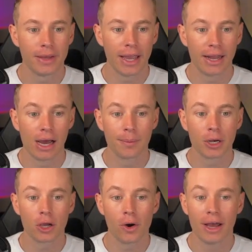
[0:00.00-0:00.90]
And I'm
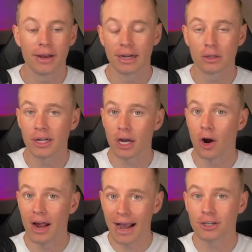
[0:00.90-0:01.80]
gonna go ahead and click
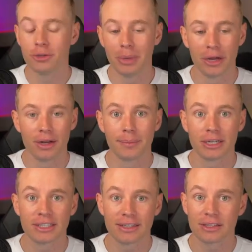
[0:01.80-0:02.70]
our action button. I'm gonna
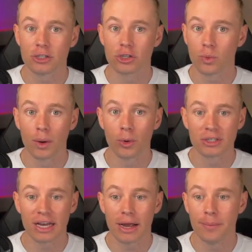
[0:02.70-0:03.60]
test this just one more
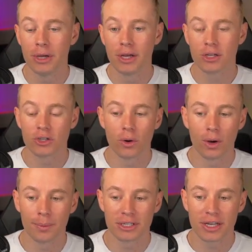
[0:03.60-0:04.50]
time. So
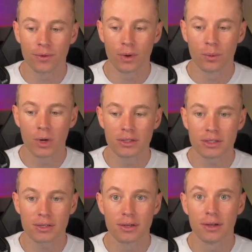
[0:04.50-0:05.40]
I'm gonna say run
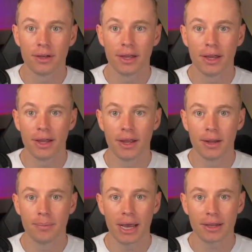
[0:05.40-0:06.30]
once.
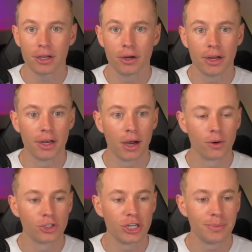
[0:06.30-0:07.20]
And back here in our
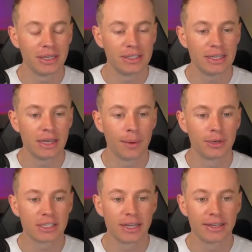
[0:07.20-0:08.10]
GPT, I'm gonna
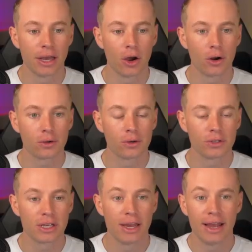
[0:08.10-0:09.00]
say get
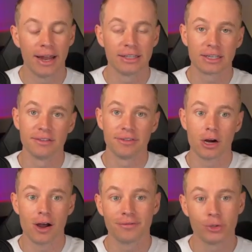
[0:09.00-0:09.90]
articles, and it's gonna fire
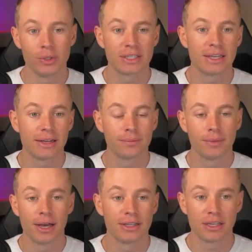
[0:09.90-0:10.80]
off, do its thing,
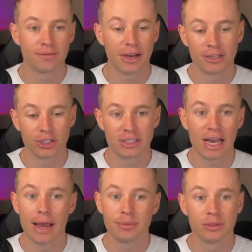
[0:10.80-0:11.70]
as if I just
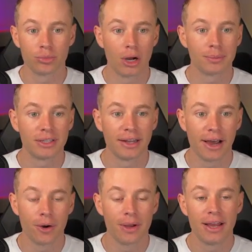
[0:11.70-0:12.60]
typed and prompted that
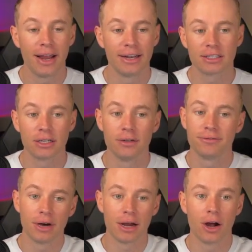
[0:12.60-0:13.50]
out, and it's gonna
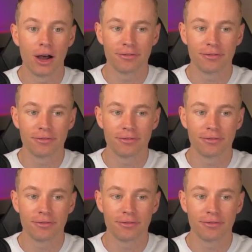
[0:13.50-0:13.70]
fire off